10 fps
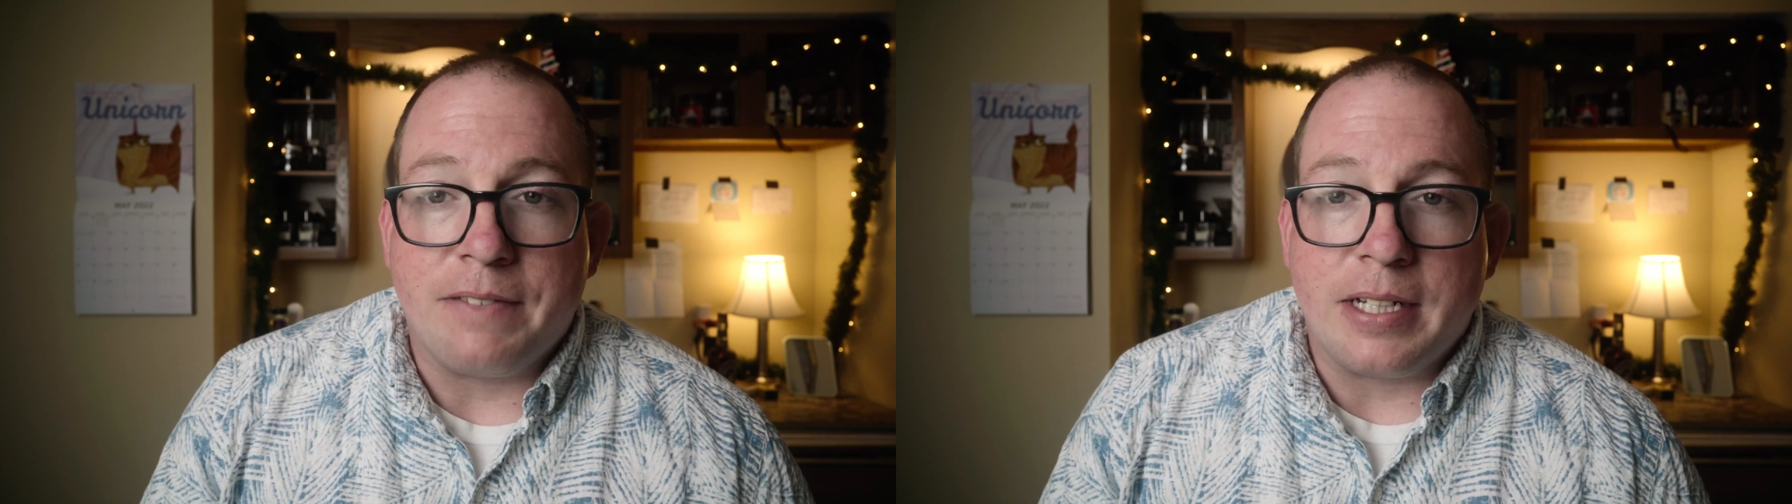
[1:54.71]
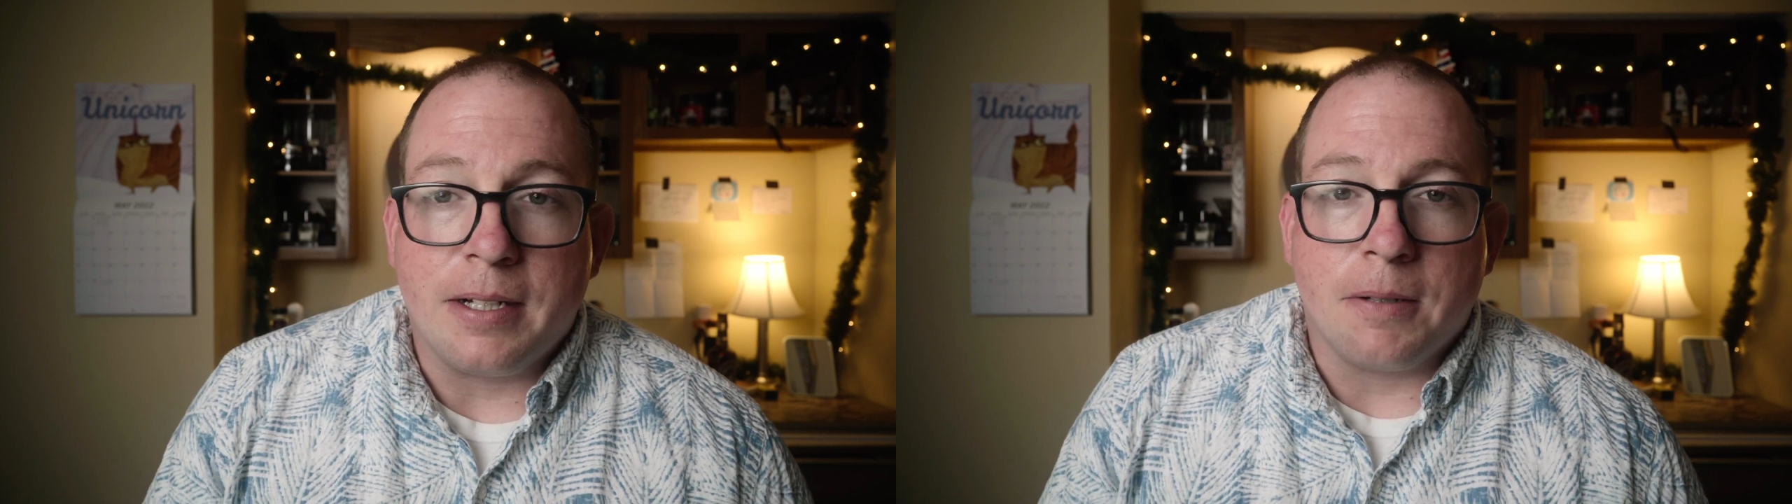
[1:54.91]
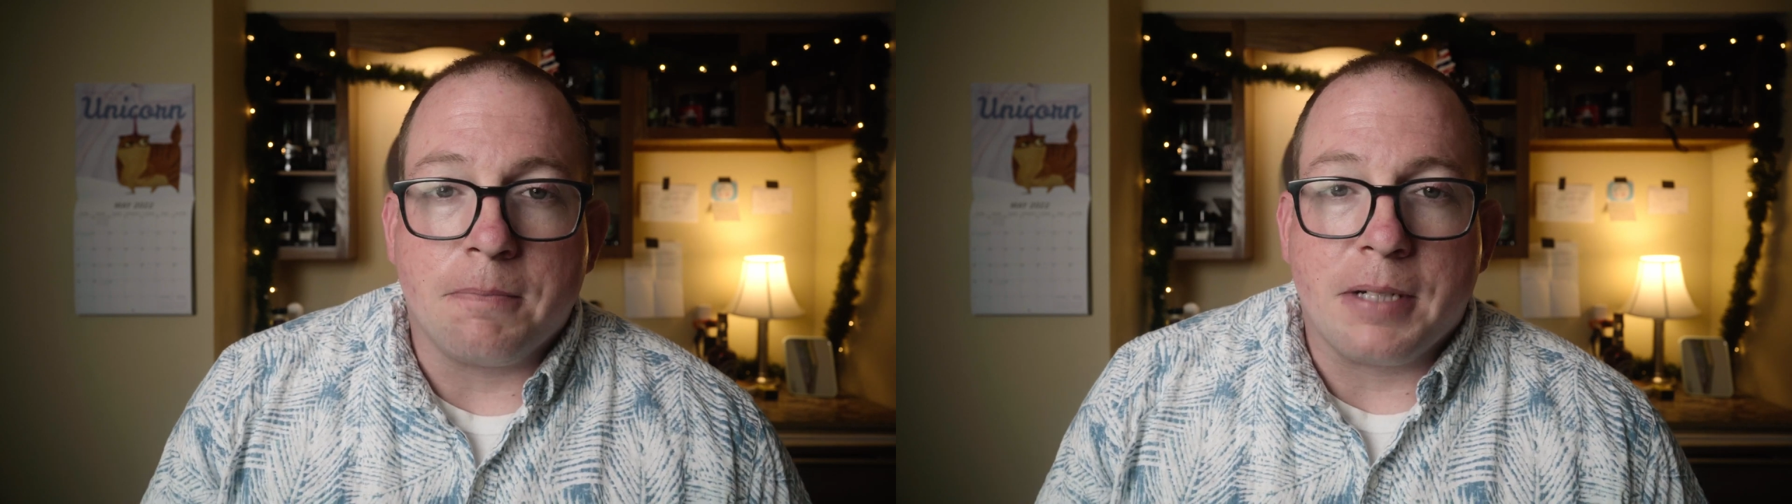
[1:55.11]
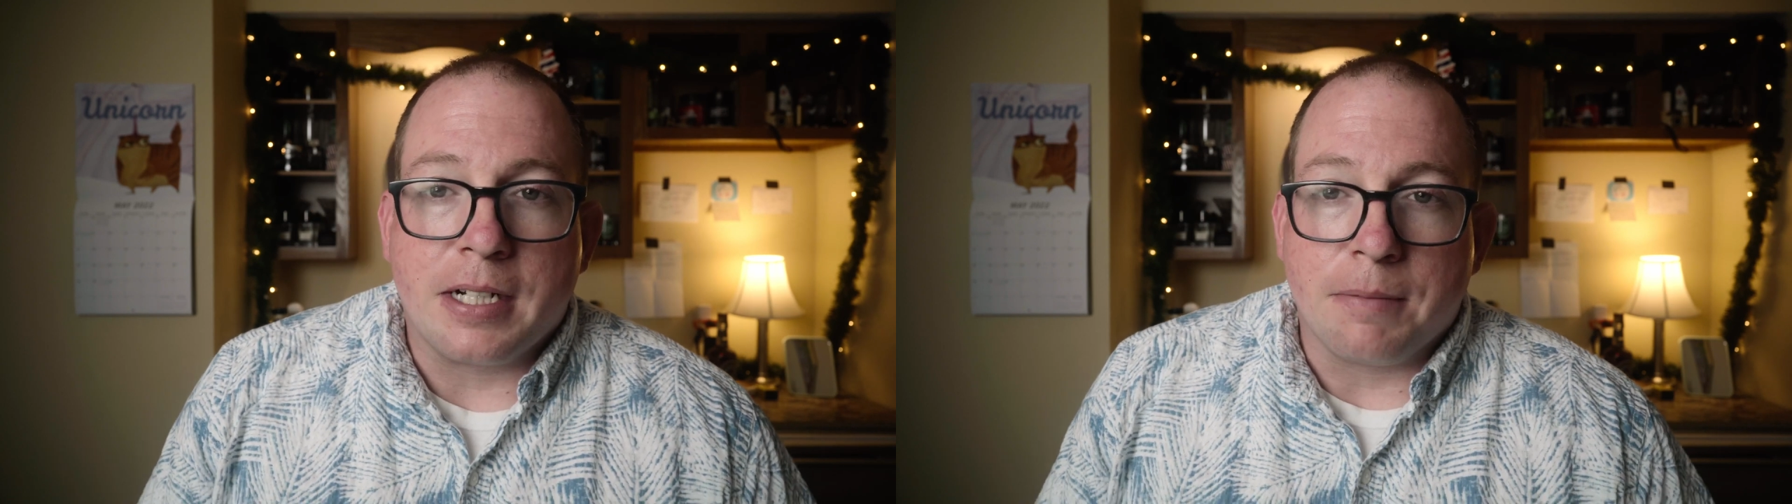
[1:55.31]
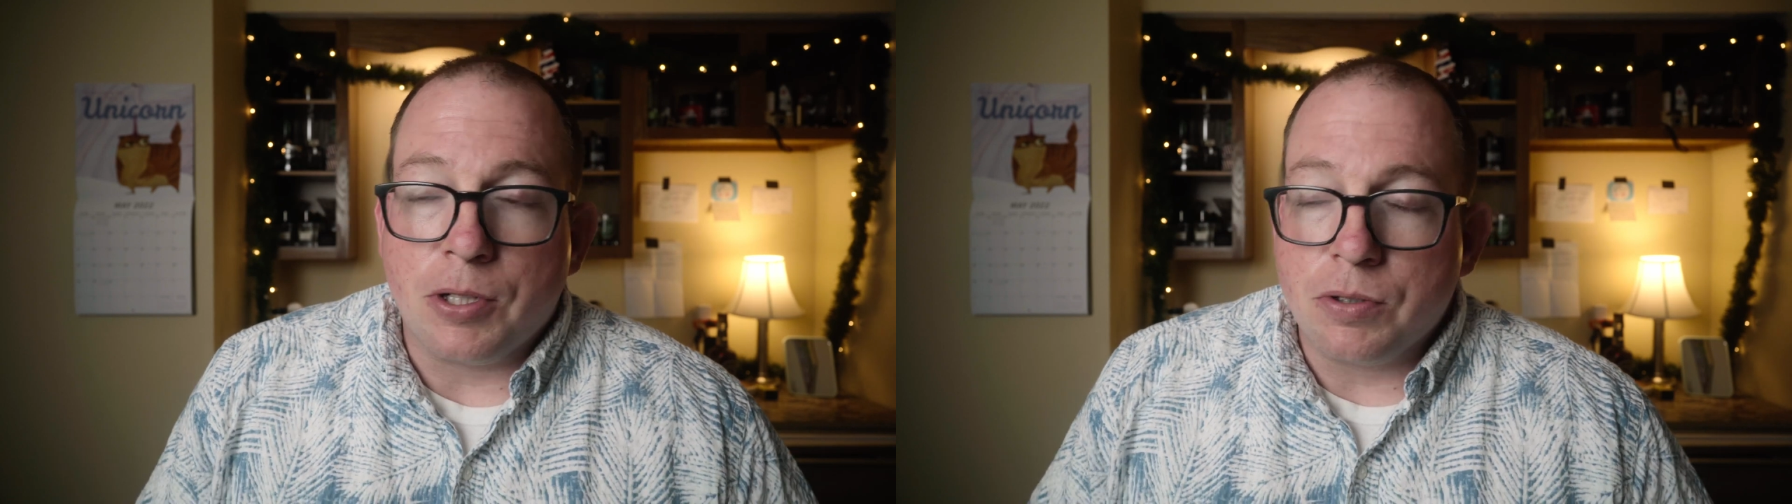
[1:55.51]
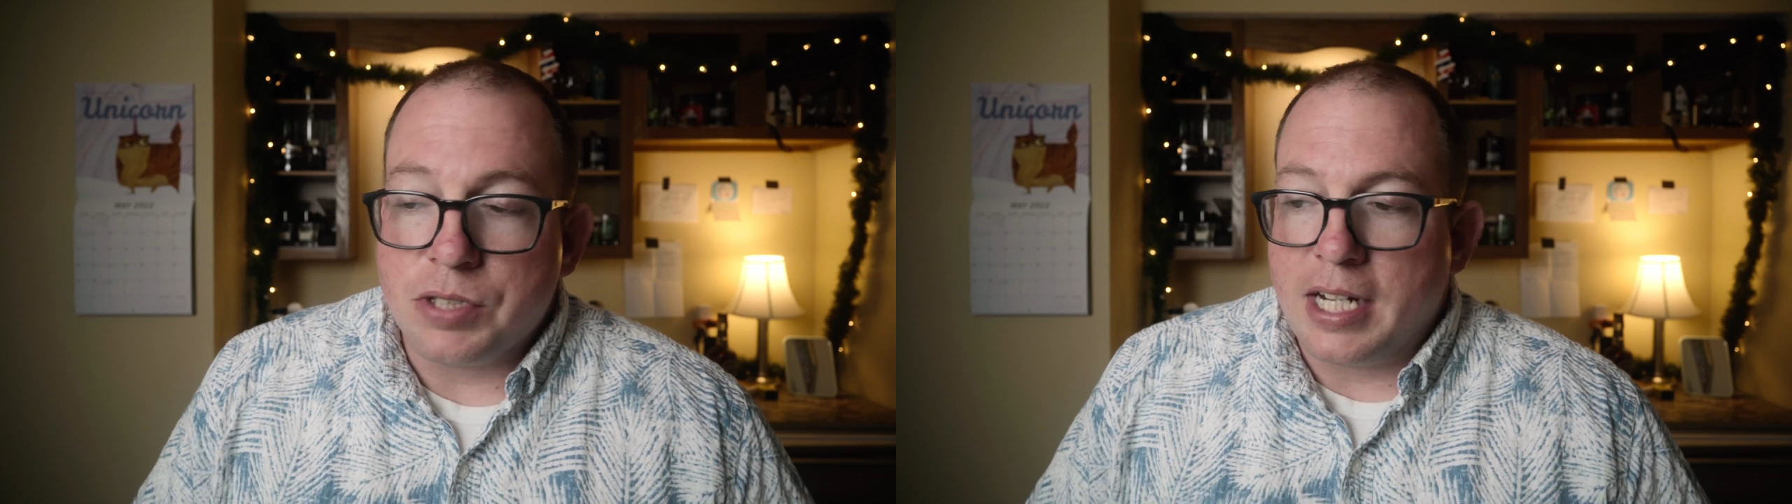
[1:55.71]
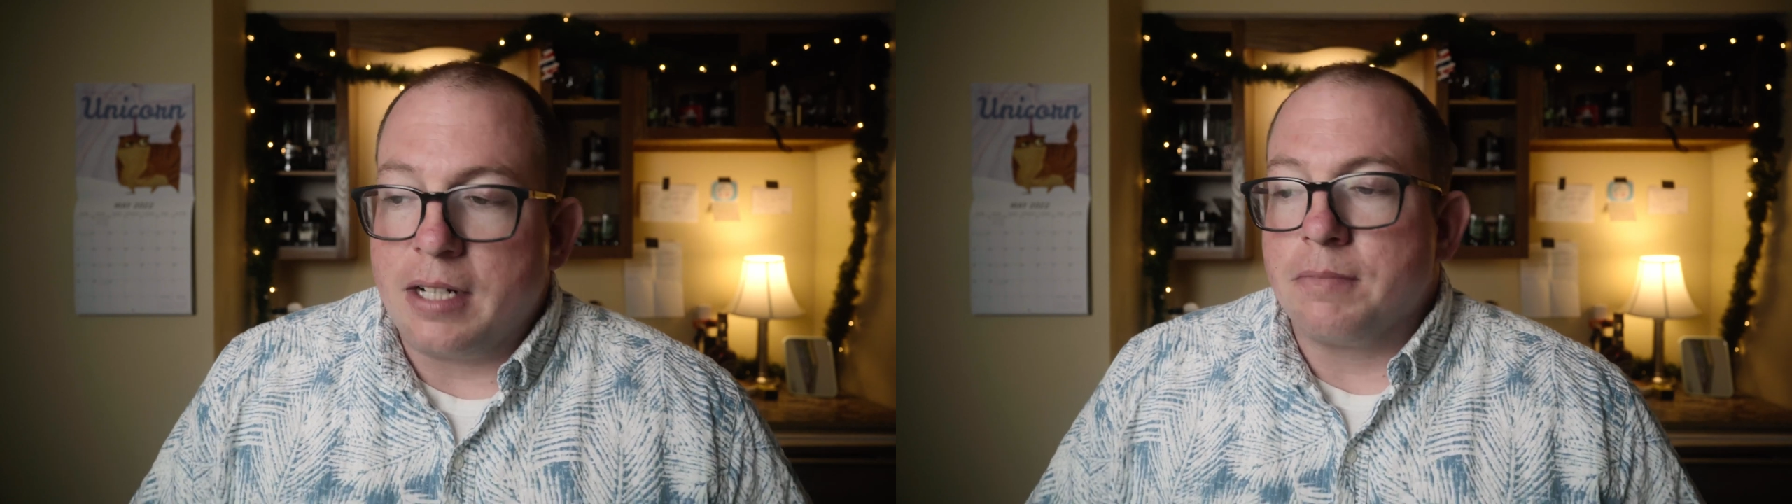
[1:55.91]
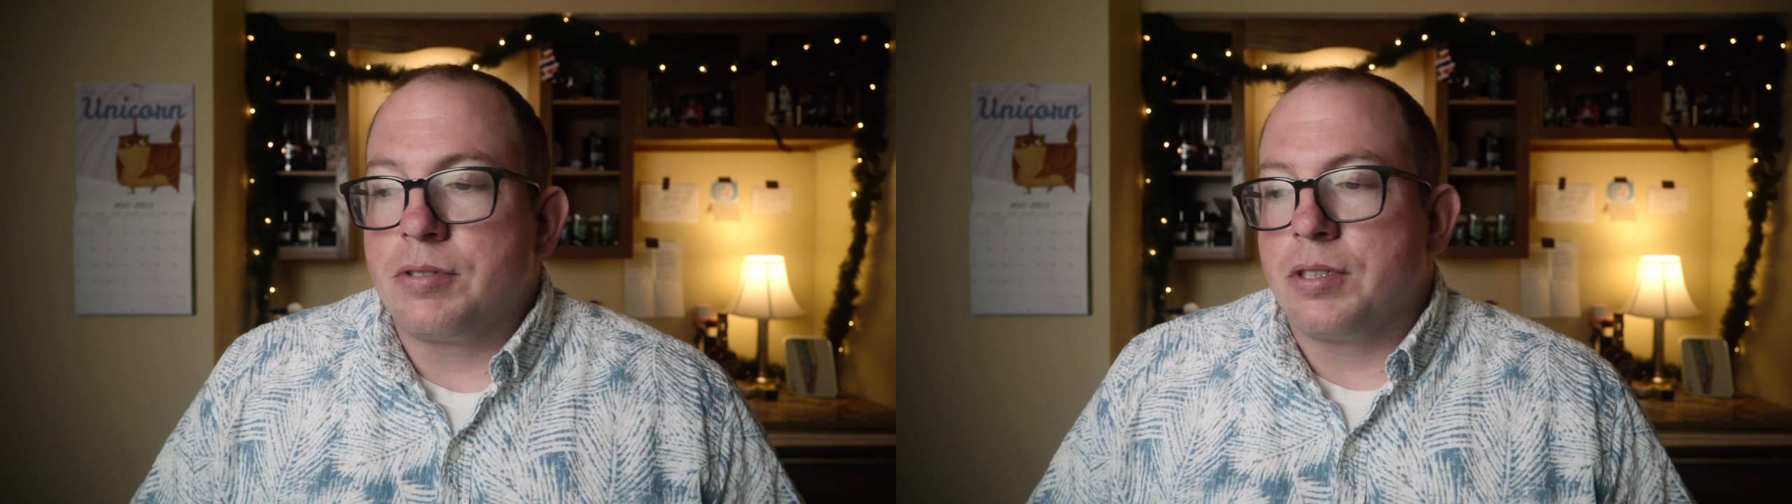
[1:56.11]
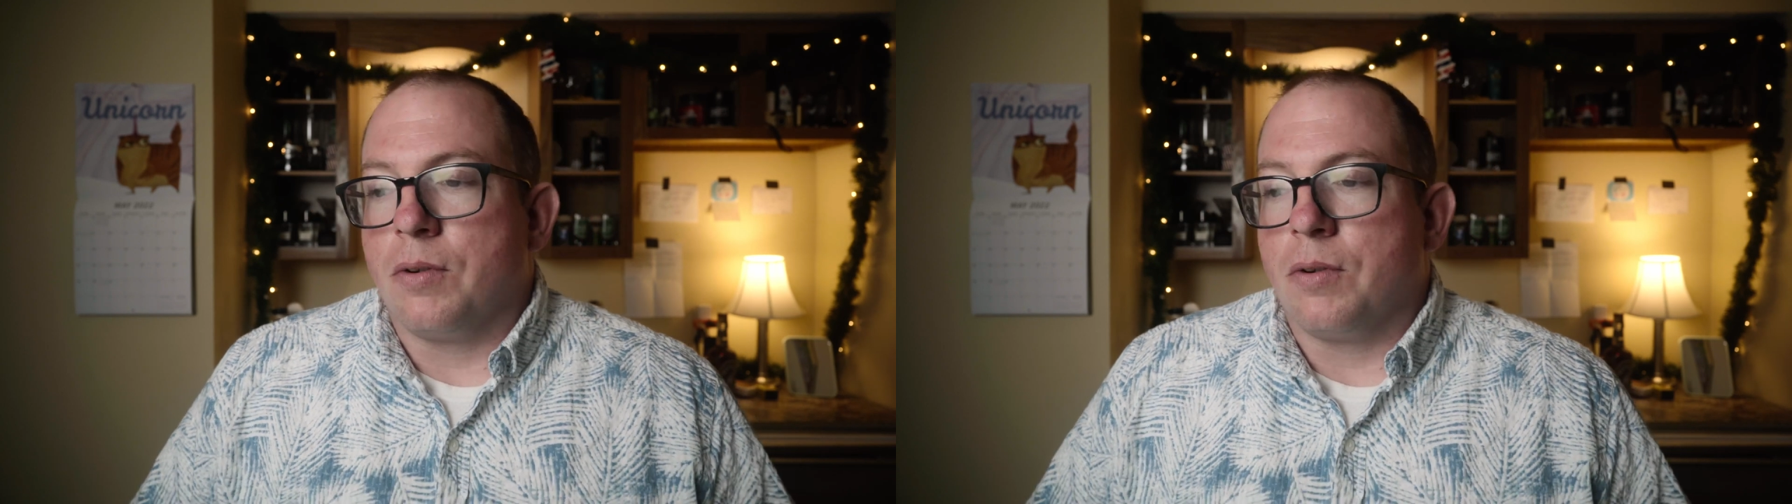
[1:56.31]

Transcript: video and pick up those items,